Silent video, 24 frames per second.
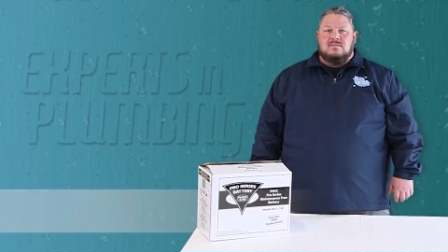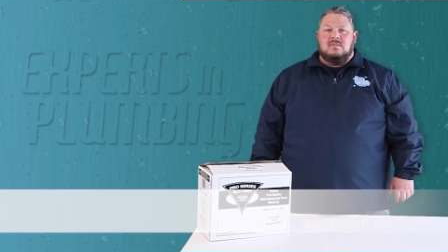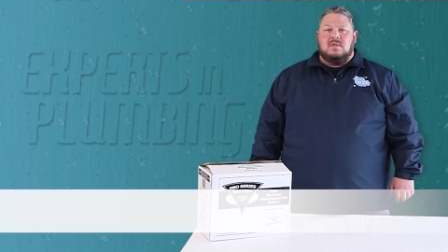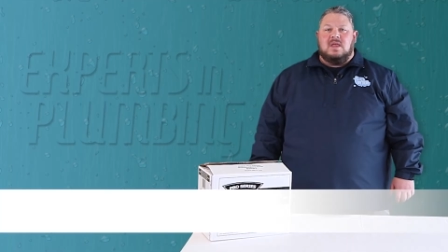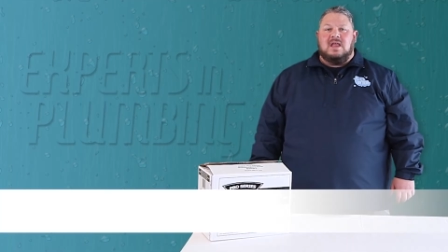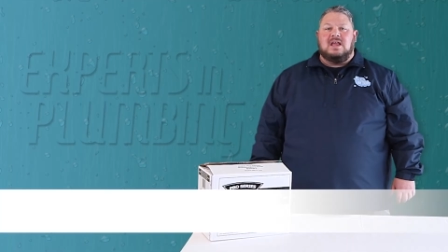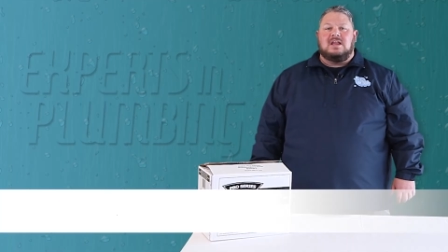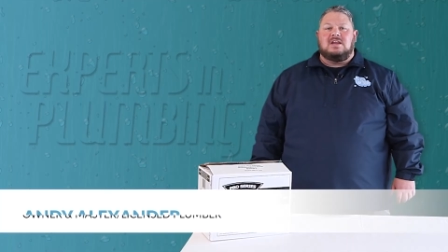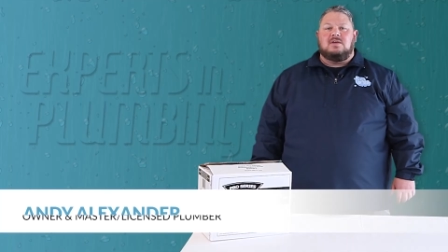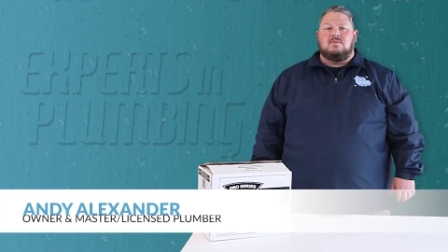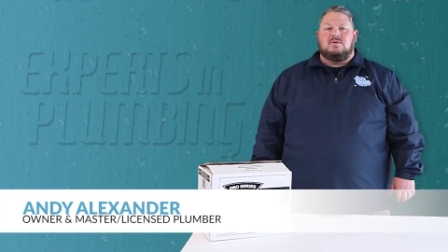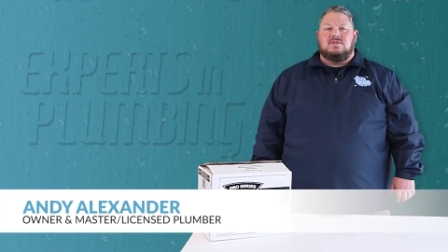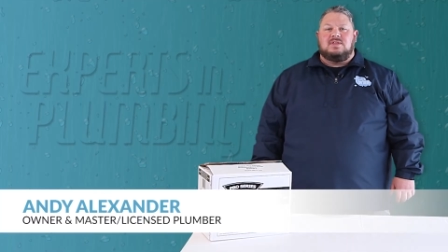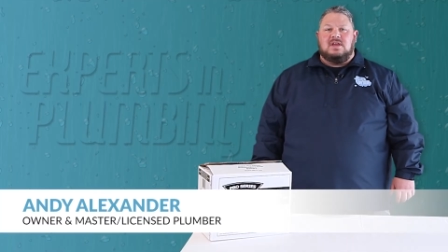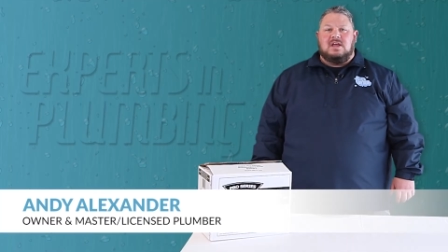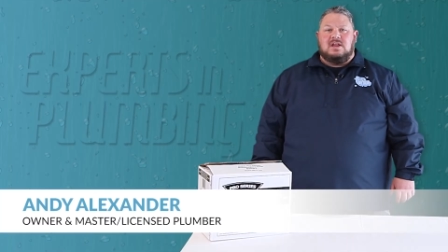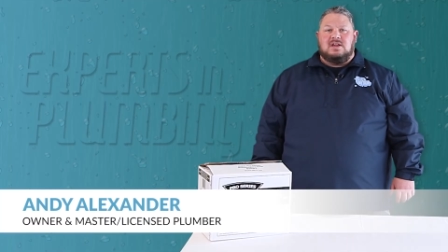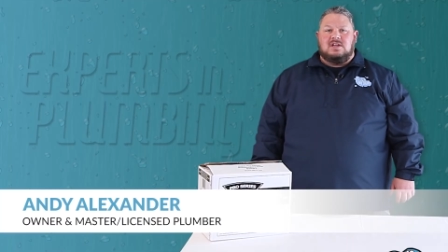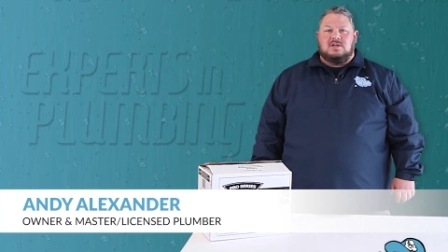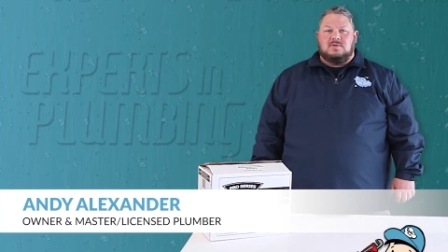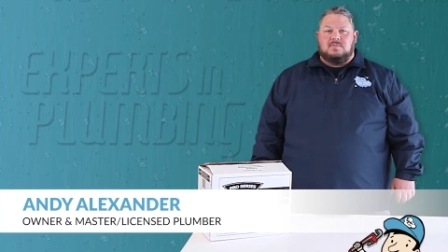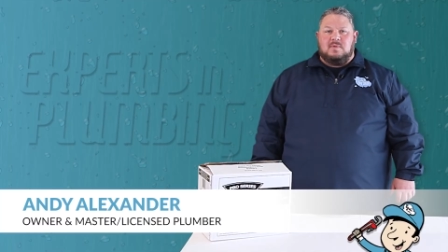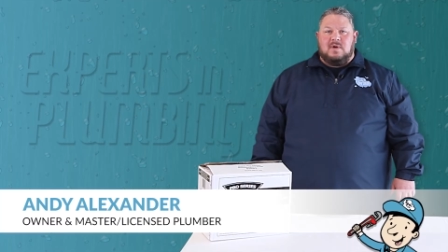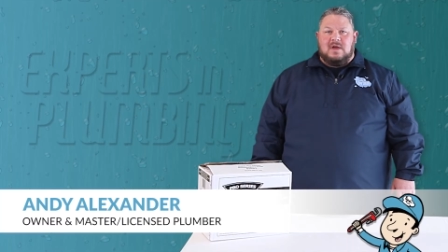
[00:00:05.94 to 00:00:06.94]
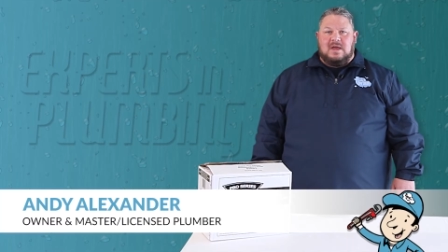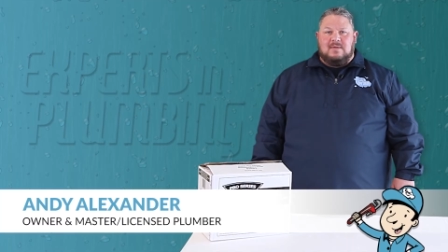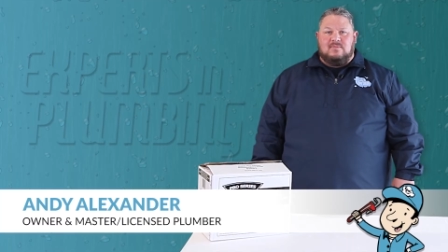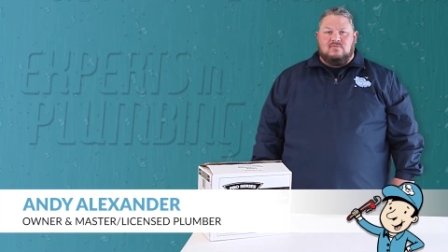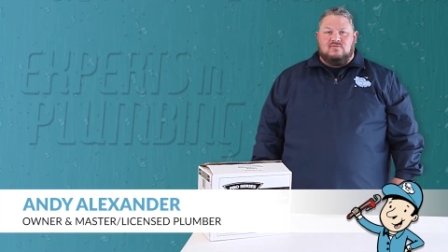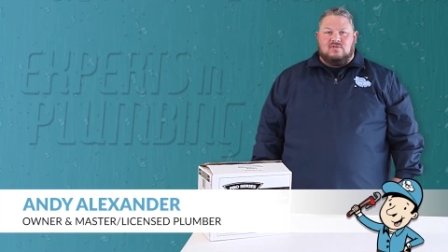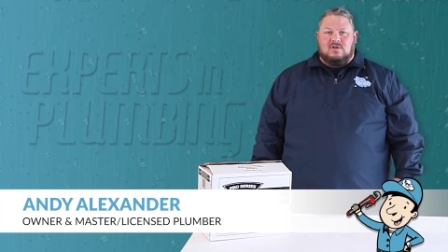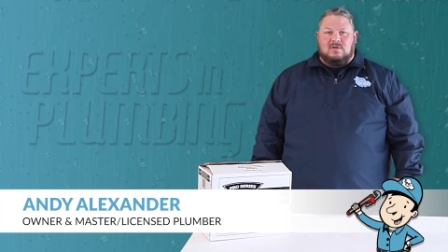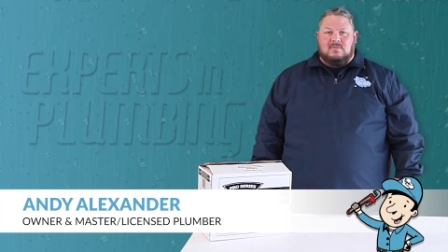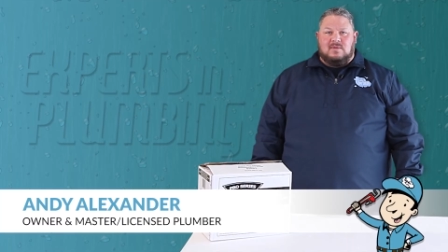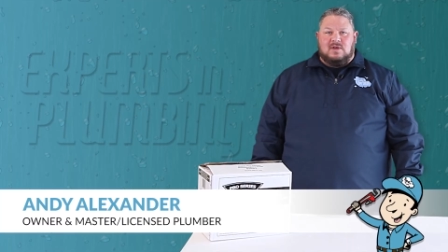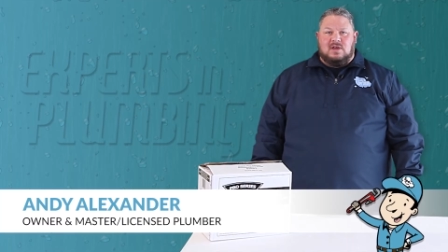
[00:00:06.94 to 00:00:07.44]
Andy with Andy's Pipe
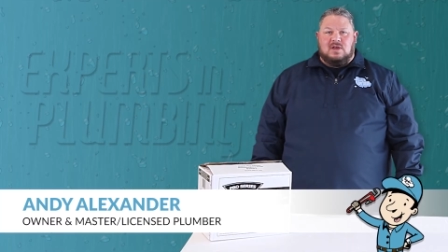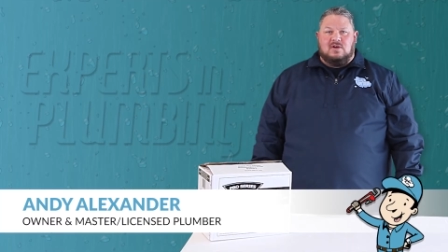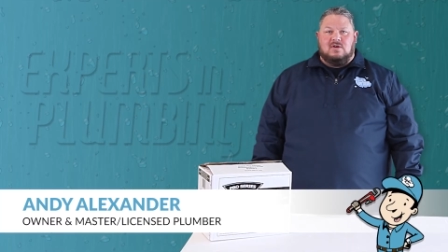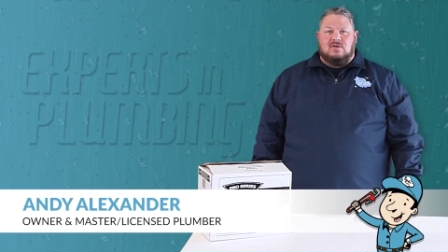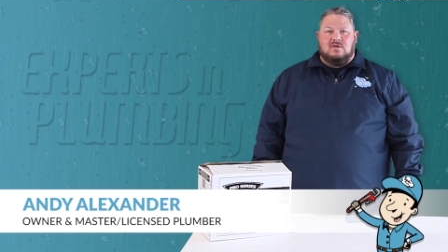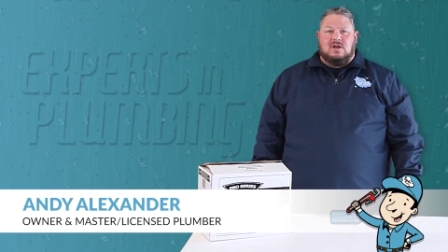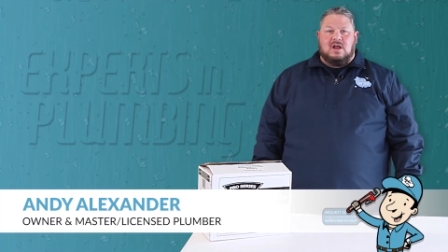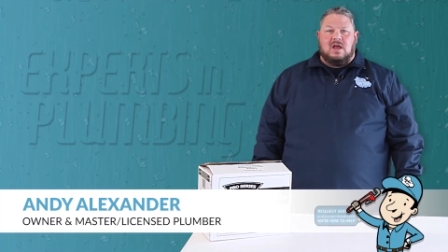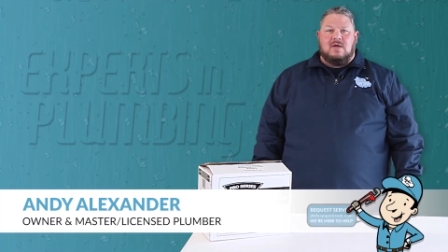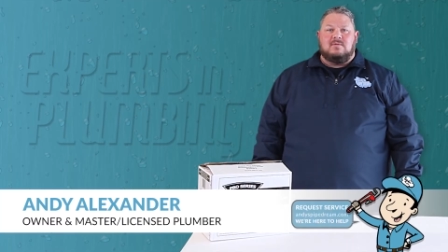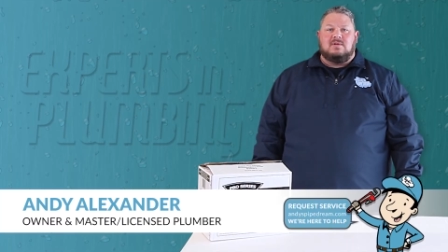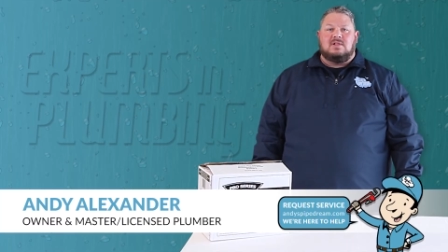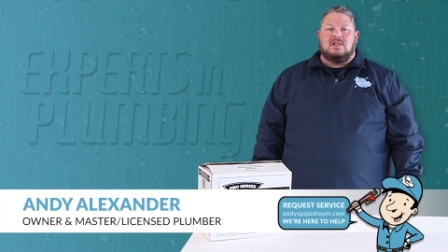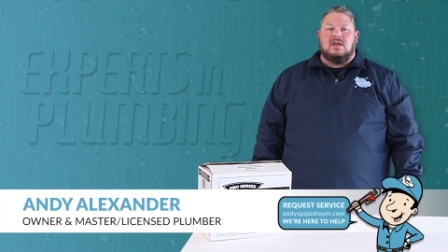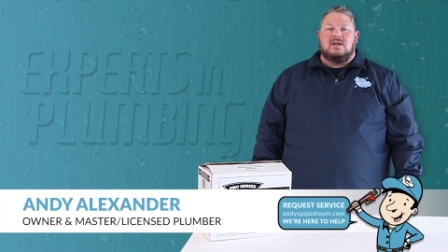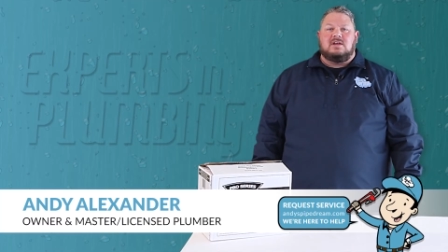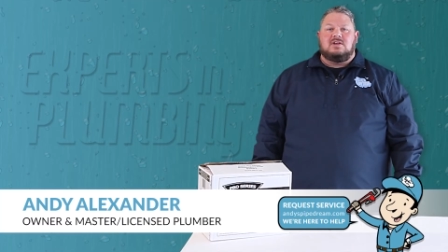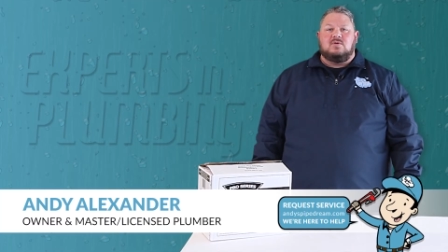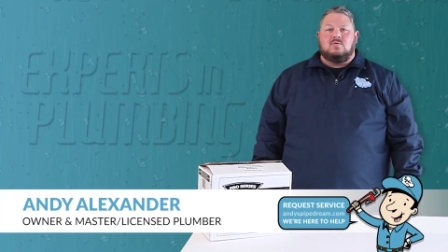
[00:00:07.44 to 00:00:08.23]
Dream here, and I would like